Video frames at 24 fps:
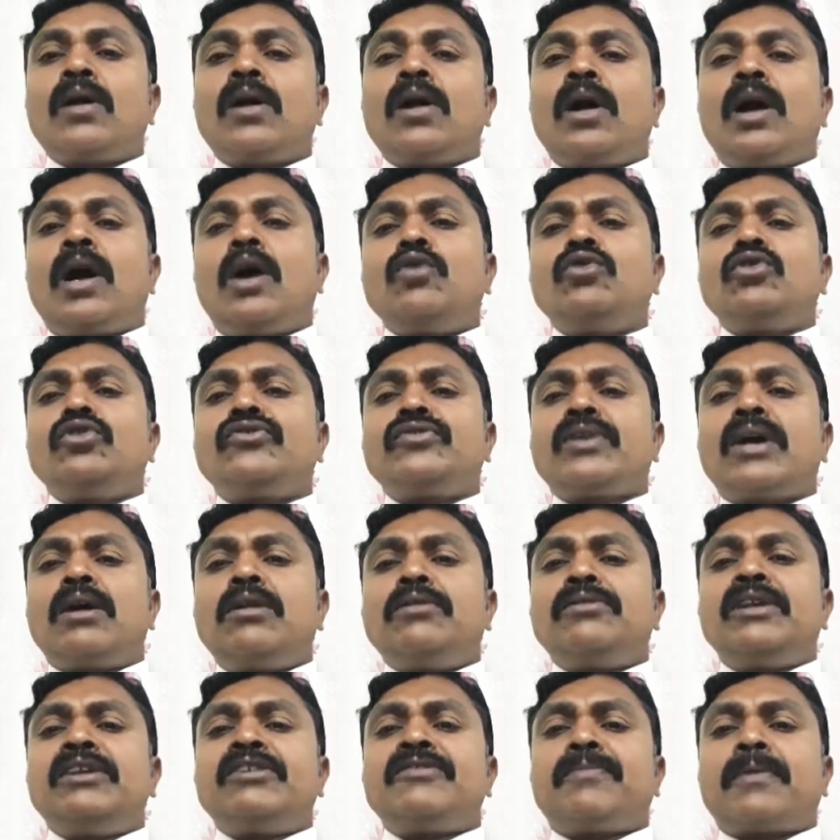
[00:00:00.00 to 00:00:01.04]
How to
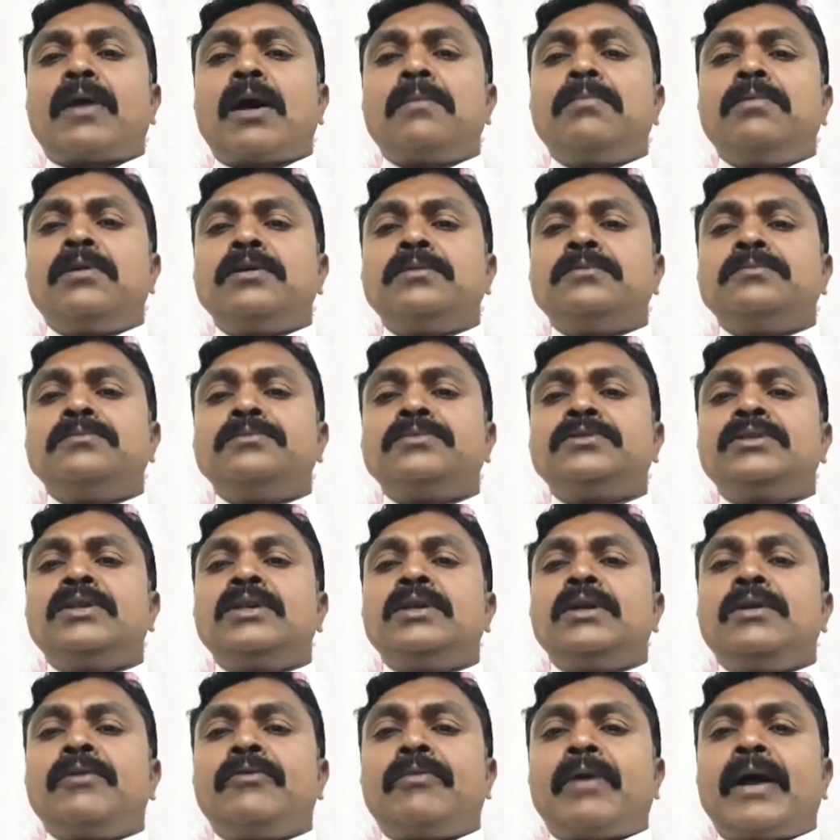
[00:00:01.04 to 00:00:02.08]
solve these problems?
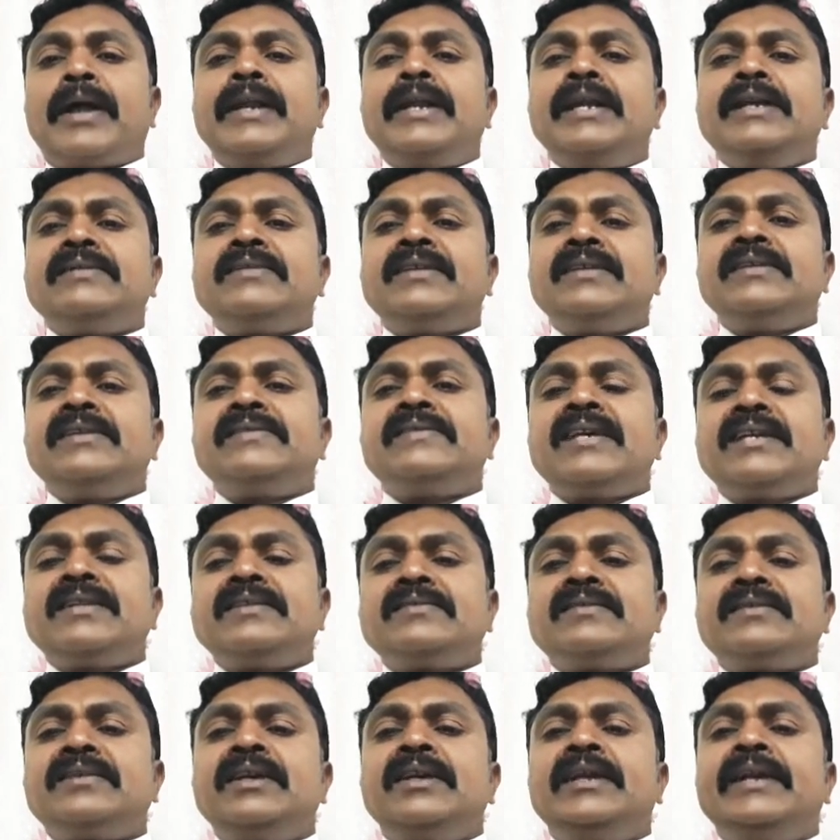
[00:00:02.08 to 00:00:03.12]
Findings in the
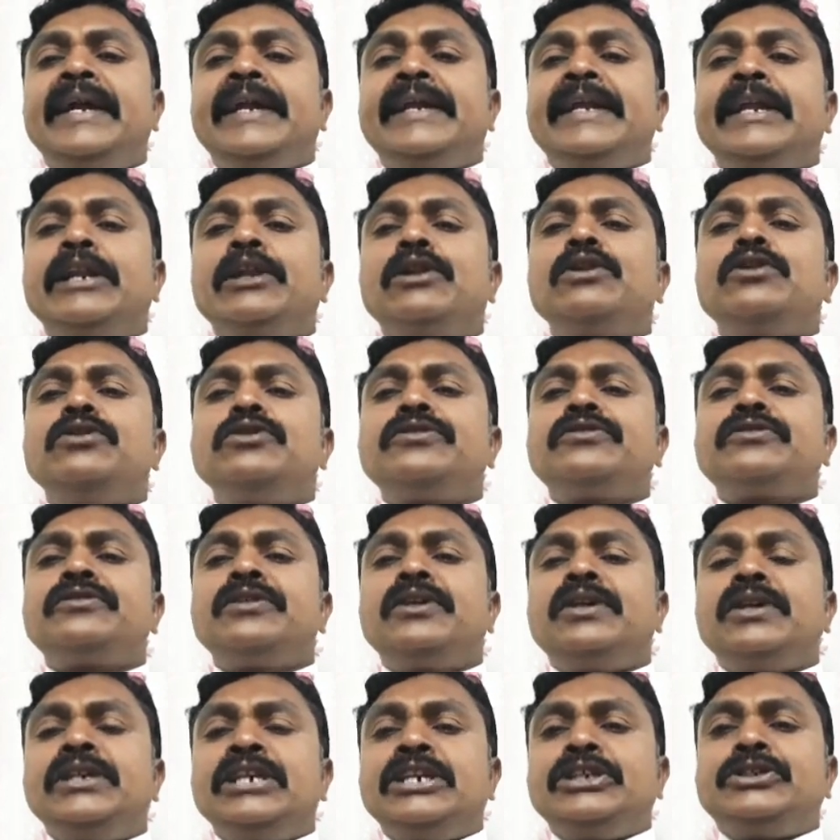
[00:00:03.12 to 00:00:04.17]
sense it
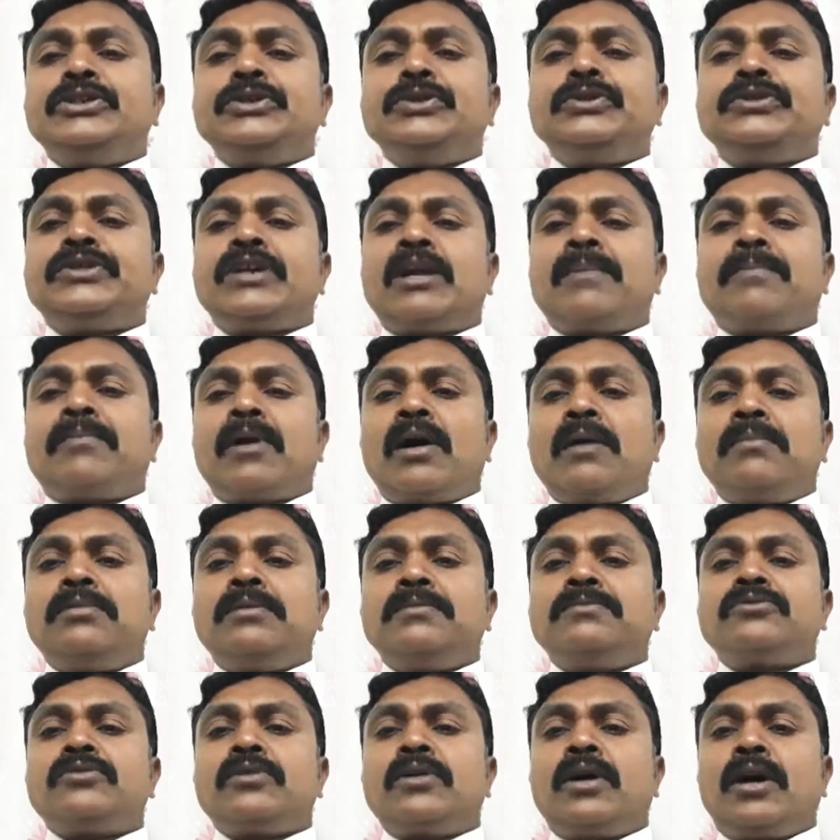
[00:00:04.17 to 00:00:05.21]
includes issues or
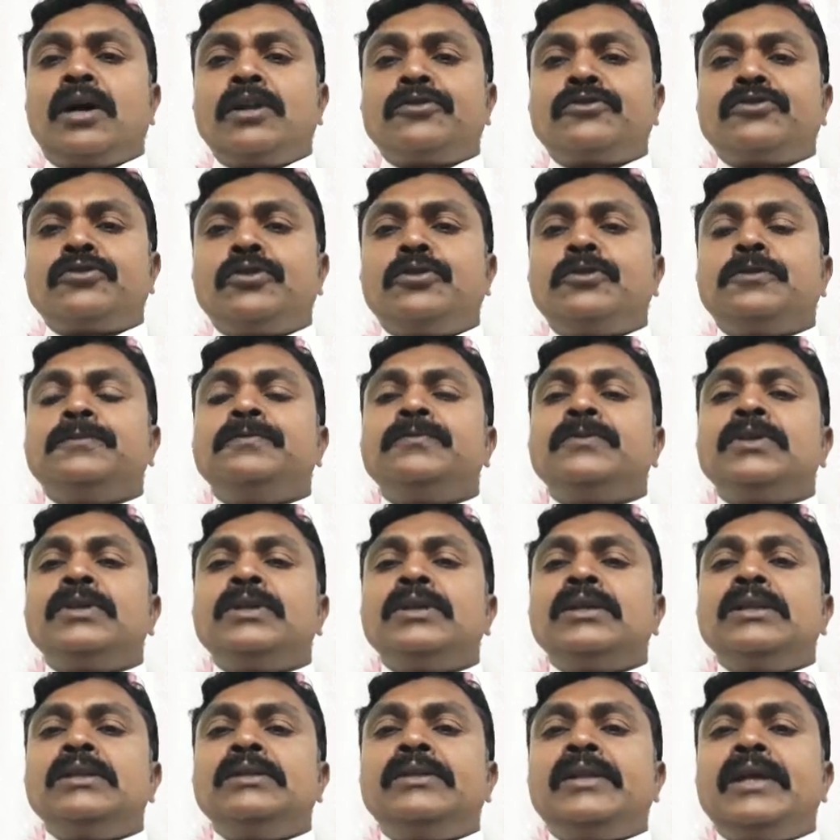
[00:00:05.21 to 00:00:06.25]
problems also.
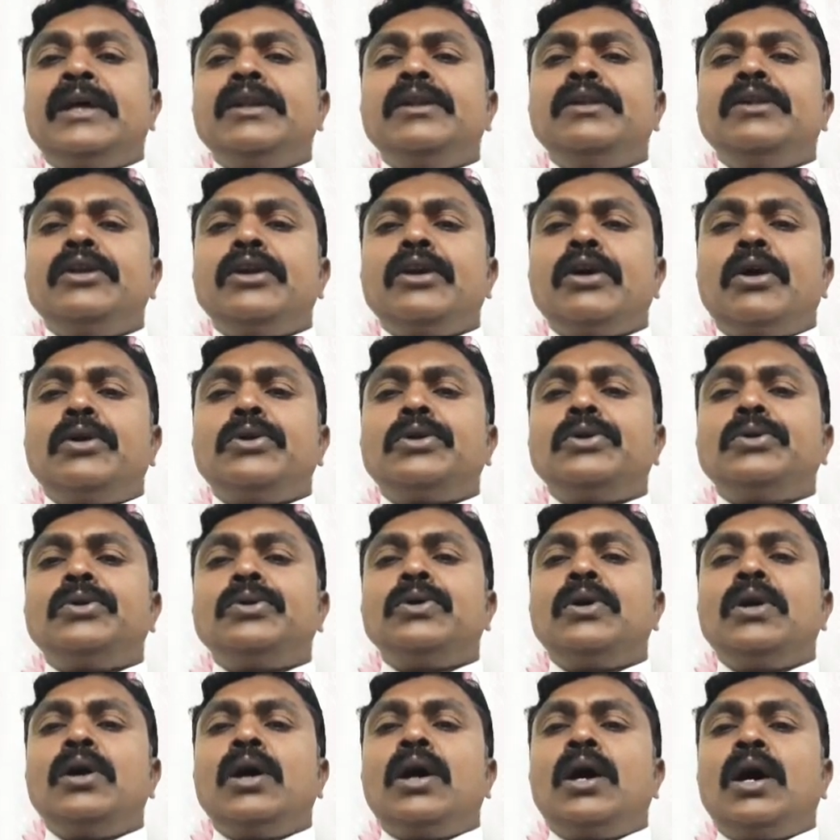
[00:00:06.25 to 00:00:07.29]
Then you have
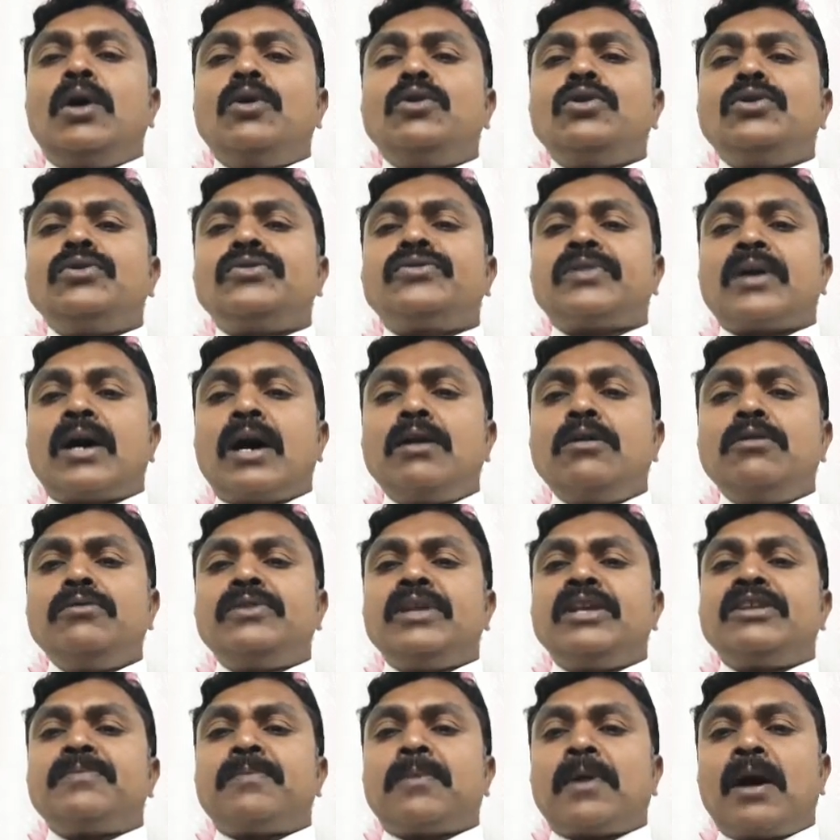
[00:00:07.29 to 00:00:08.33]
to, how to solve
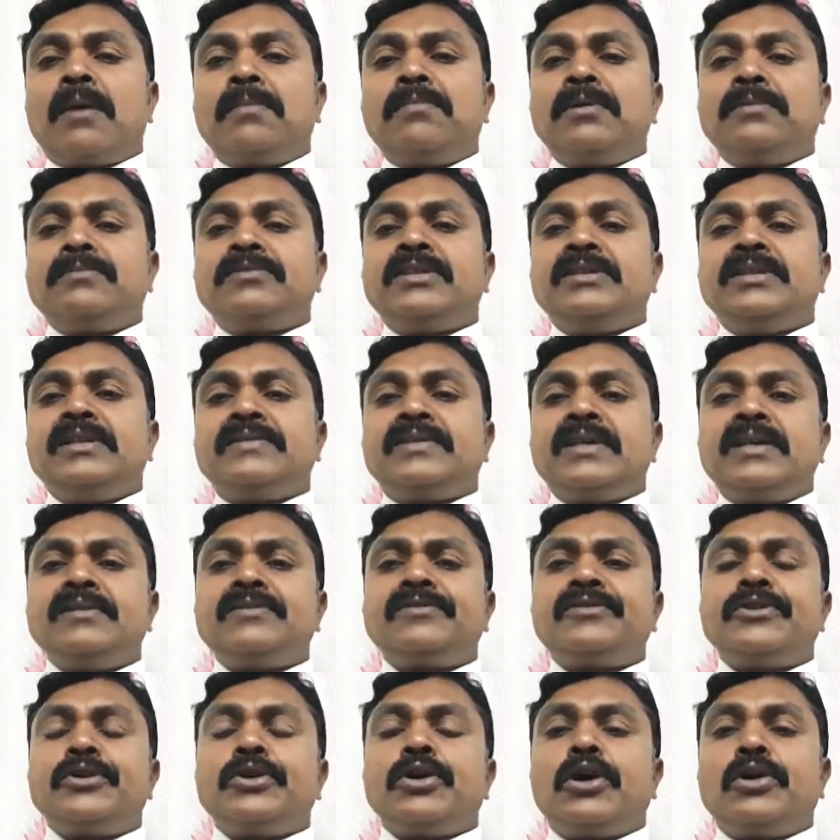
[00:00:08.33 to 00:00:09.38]
these problems in the
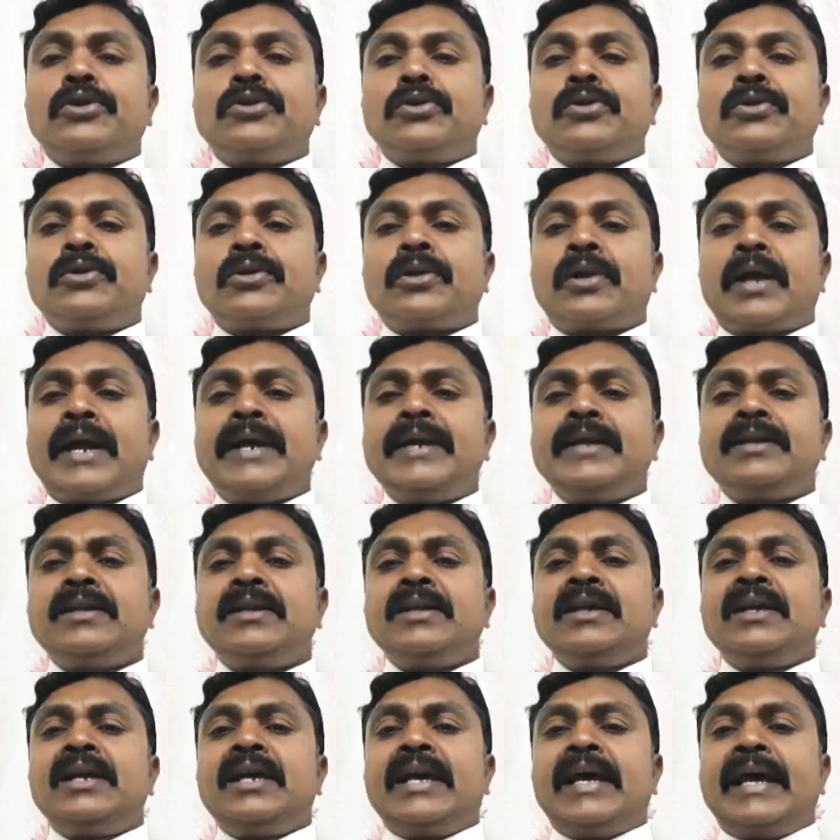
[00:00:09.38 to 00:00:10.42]
sense you have to write
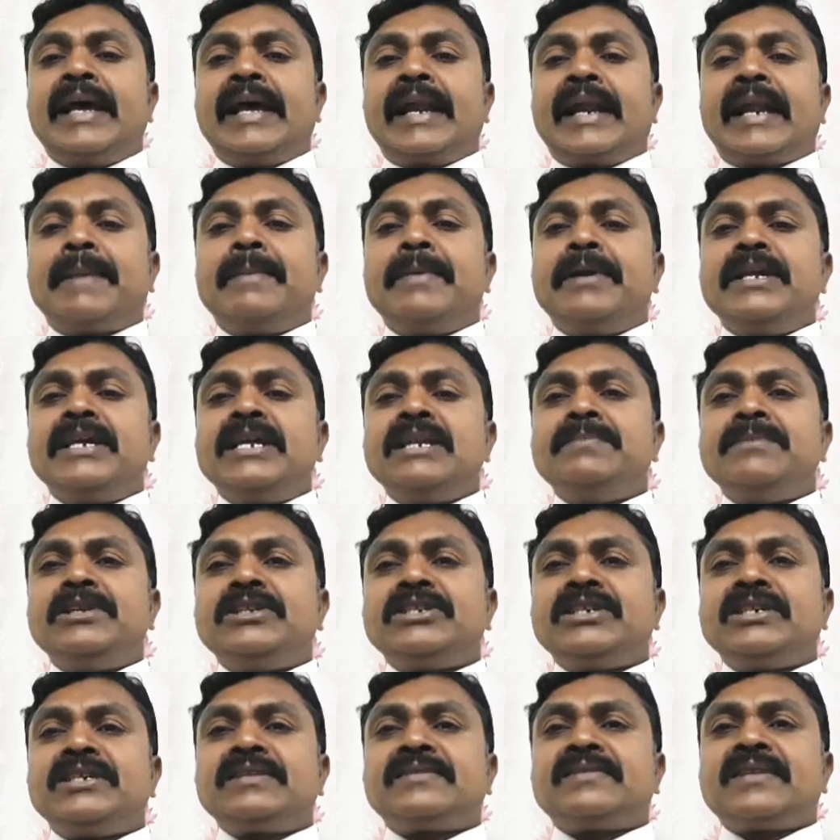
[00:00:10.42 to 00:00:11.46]
a remedial
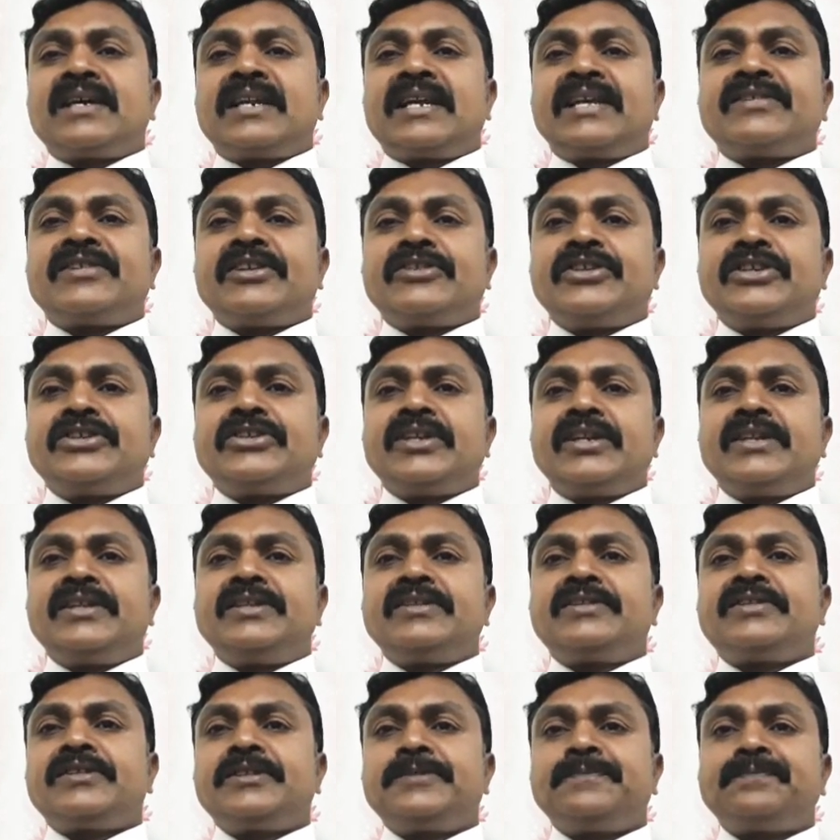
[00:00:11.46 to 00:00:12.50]
measures or a
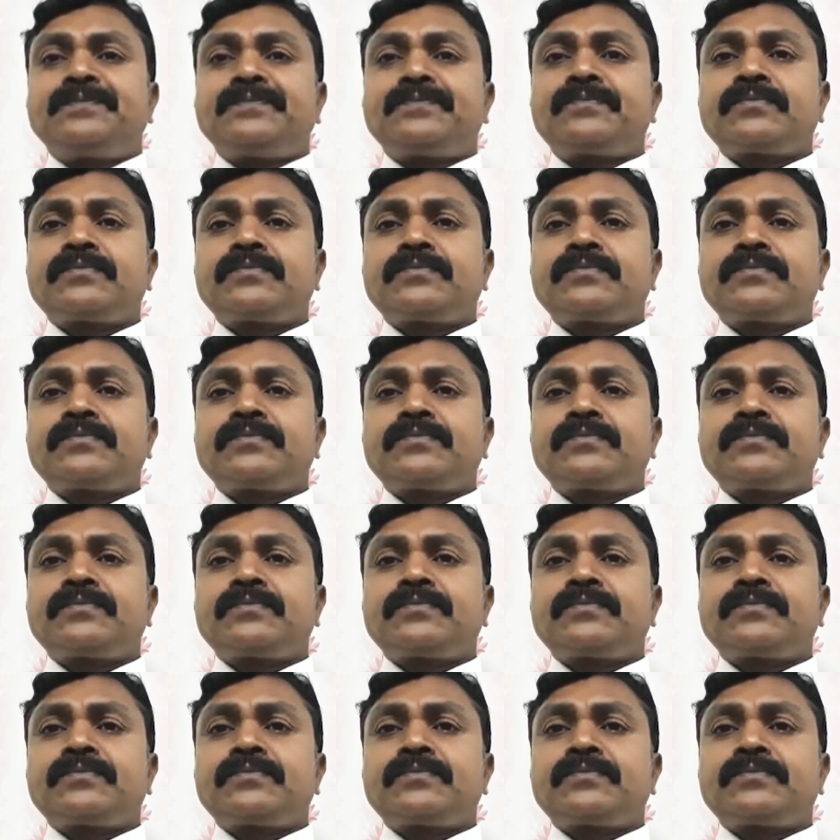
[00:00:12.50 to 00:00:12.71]
suggestions.